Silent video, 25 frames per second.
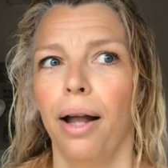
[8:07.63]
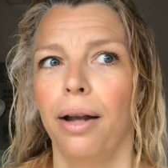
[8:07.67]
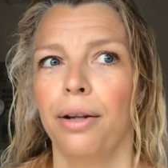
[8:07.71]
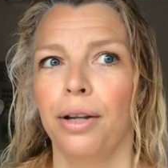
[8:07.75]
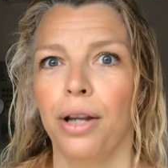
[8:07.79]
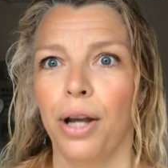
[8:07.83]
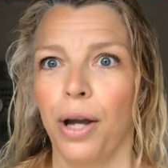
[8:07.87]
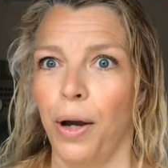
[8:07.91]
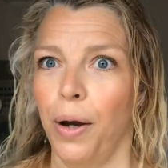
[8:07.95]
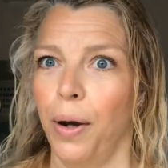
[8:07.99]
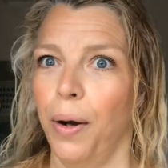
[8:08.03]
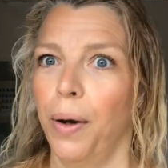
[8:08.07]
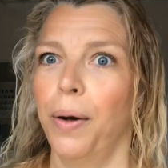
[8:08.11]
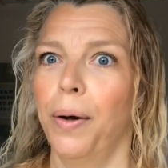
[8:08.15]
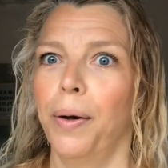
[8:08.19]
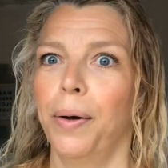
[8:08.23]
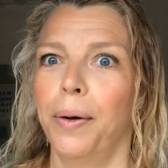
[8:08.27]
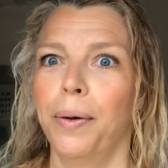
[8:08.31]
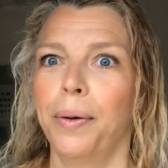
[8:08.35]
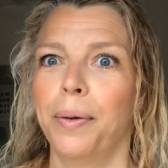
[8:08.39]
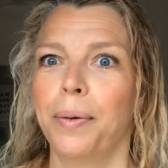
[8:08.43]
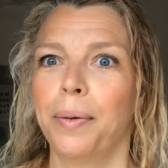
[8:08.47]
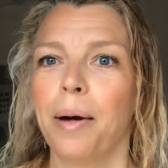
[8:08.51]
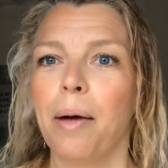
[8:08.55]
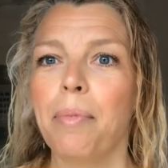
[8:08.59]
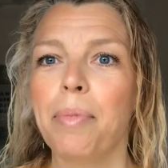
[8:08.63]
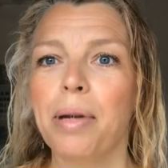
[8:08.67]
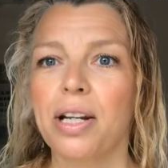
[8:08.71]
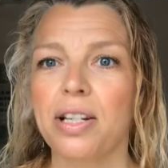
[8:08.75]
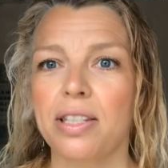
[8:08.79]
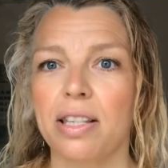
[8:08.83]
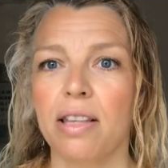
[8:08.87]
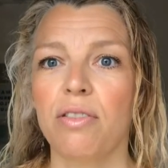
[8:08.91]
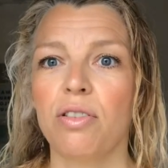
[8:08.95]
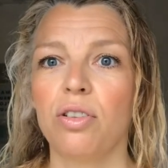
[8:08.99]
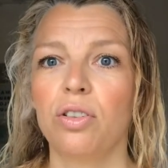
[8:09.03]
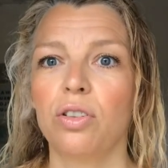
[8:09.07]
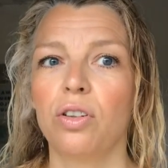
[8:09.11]
No,
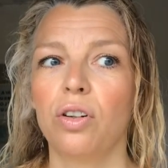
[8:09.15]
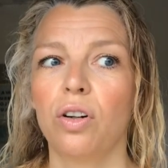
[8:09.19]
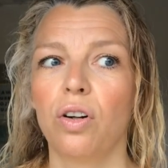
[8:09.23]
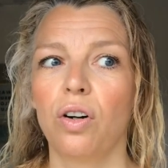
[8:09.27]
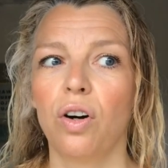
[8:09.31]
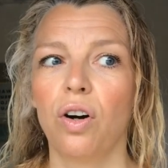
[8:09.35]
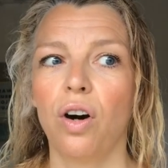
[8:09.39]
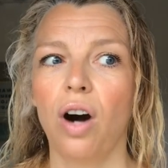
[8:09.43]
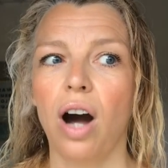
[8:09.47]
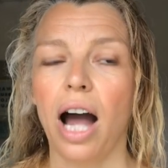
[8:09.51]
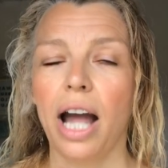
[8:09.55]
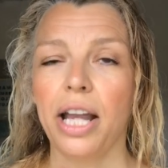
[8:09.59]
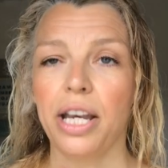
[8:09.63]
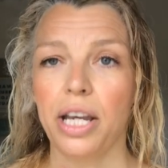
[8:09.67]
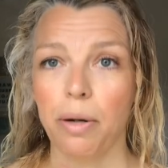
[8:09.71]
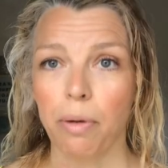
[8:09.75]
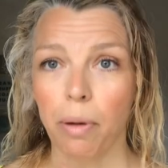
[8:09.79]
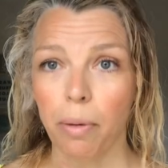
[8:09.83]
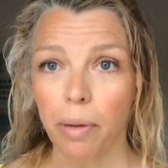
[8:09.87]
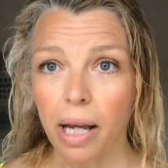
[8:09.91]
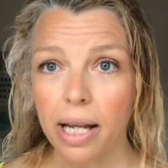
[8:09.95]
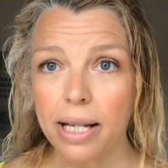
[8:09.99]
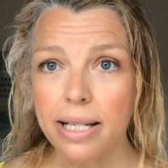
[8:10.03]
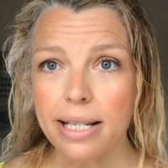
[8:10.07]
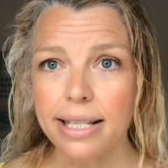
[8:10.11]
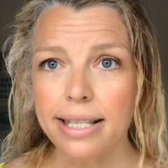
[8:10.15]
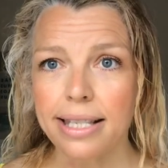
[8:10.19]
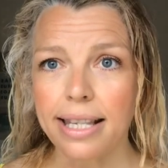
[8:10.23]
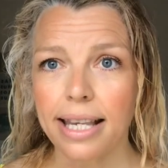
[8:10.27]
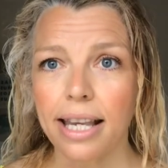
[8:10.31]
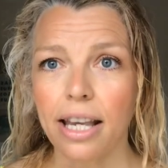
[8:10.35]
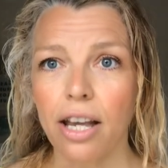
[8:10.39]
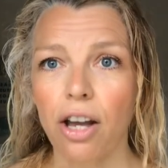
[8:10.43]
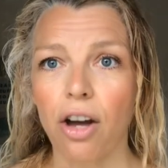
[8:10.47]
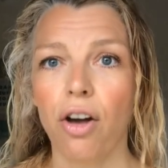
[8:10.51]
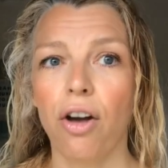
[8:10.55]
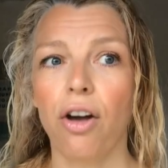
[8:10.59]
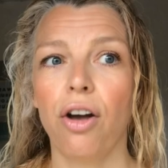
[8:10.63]
because I thought, I know I'm going to
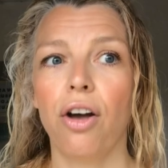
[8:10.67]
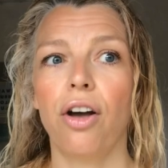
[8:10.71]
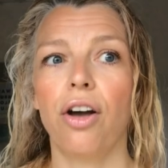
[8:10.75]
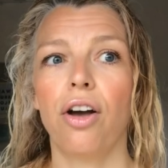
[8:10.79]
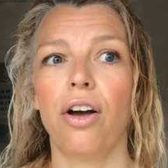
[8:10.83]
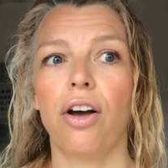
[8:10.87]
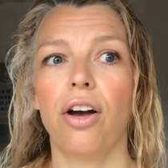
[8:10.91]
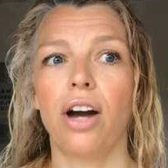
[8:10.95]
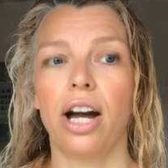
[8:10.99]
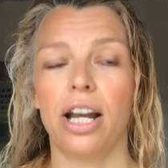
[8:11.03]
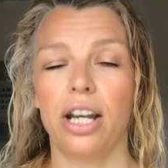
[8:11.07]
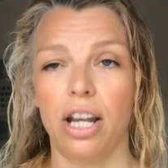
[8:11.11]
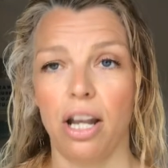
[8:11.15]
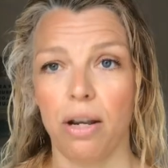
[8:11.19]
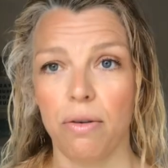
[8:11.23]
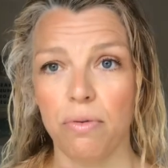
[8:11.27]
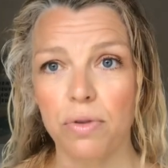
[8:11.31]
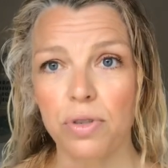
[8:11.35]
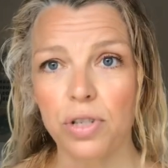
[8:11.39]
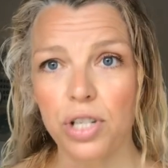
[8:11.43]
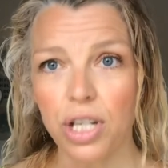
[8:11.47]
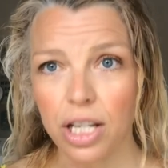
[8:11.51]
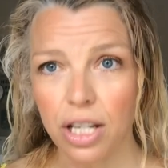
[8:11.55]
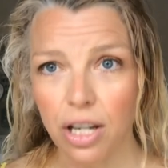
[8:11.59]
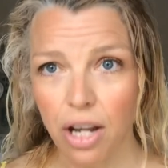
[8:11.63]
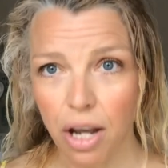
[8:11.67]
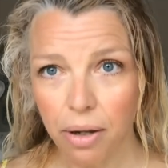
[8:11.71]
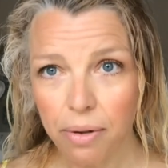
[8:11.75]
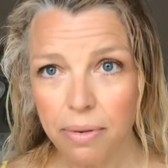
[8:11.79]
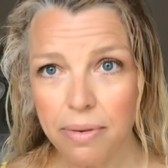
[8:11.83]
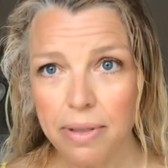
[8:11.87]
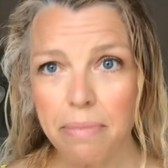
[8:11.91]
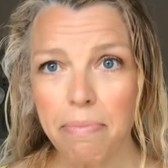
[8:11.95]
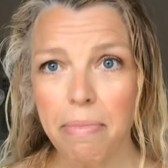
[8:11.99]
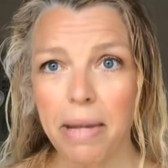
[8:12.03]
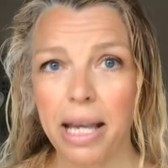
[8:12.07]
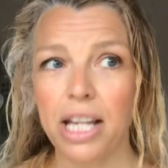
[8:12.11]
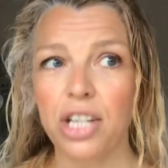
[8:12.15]
see her, I know she
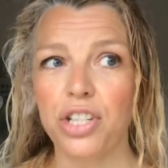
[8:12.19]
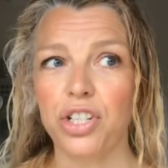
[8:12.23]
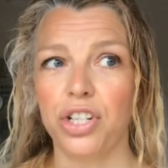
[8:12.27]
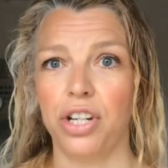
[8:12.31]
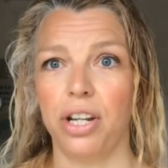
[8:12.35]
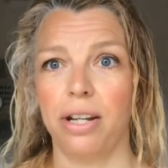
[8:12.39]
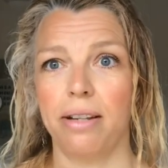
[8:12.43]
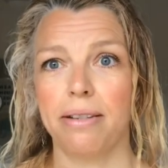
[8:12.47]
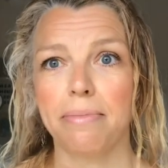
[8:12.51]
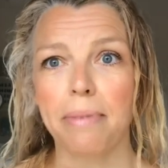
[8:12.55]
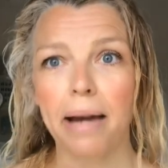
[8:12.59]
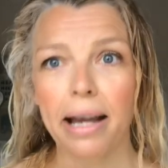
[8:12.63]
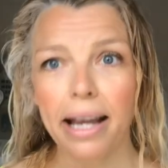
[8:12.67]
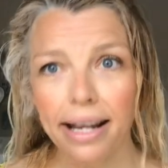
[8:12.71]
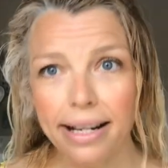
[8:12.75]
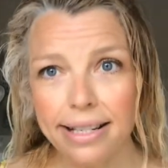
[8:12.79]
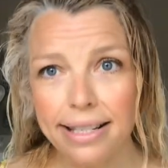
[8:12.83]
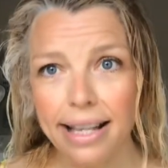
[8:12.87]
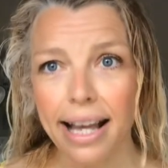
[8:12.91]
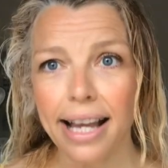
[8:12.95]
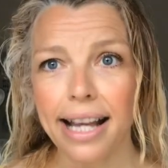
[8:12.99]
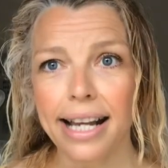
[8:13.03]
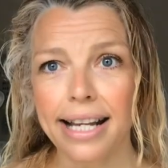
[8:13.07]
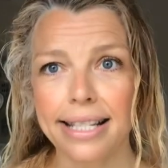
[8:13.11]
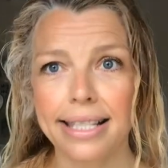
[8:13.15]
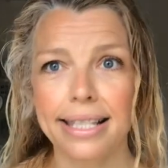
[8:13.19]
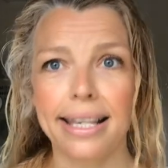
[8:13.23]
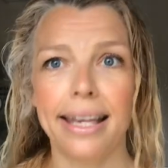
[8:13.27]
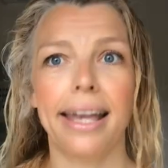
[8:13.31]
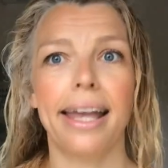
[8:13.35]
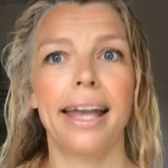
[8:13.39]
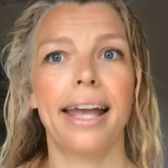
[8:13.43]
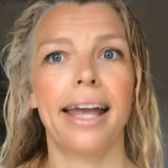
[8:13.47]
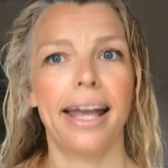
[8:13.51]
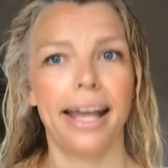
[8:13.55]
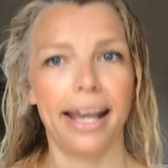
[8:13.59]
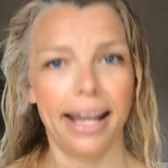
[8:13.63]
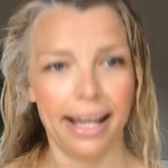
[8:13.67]
knows me, she knows my
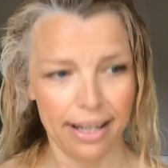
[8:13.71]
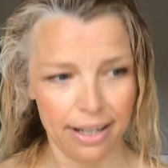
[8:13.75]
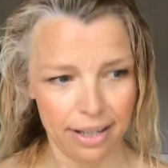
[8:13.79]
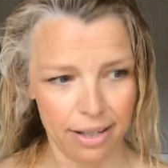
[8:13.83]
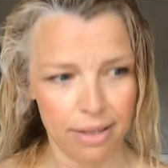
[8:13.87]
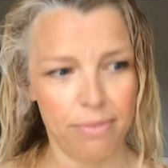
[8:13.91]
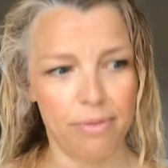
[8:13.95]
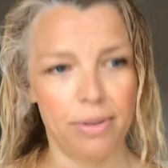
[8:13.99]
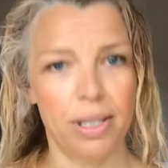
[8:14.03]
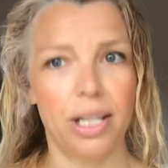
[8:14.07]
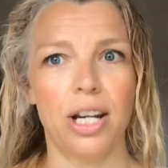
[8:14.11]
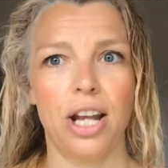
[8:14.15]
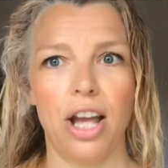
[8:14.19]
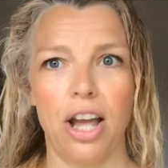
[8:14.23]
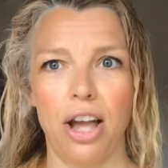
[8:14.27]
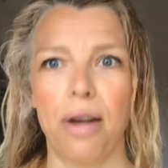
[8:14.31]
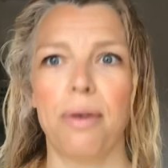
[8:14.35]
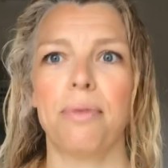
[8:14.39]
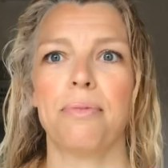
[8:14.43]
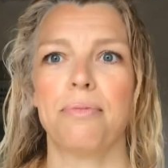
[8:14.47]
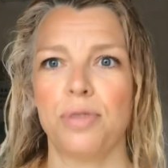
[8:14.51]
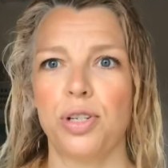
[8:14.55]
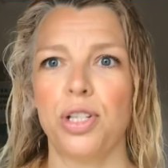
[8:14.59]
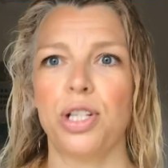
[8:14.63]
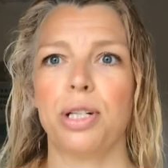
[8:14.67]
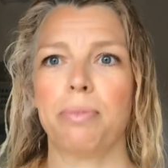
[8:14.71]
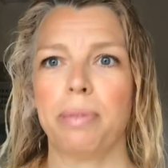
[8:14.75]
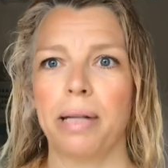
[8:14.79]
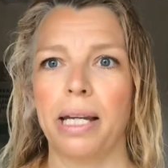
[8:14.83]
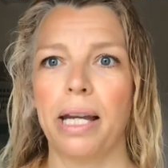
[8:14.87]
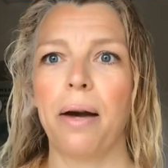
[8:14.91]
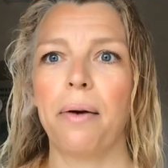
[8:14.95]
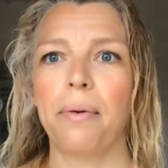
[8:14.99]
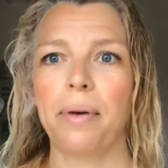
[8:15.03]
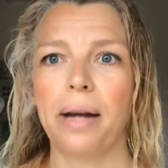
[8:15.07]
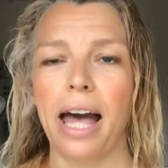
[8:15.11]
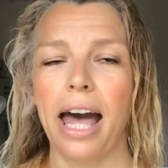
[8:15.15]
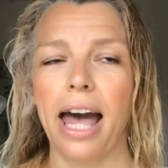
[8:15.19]
anxiety, you know, she'll
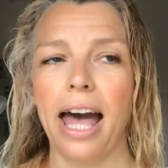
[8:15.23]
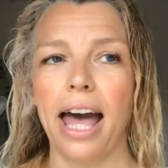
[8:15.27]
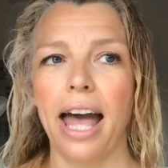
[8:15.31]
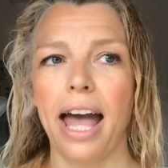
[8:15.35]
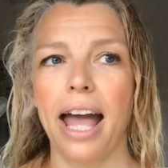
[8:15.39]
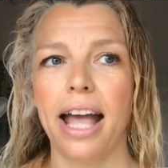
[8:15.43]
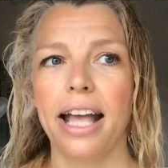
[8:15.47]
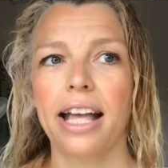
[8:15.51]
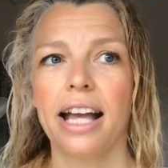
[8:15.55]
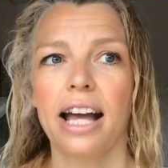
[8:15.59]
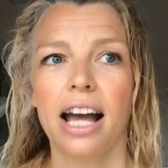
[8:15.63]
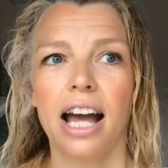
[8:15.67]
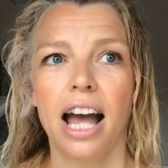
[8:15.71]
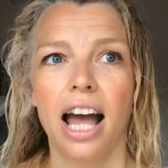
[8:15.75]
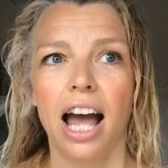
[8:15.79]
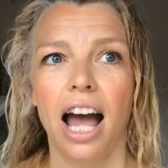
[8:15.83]
be okay.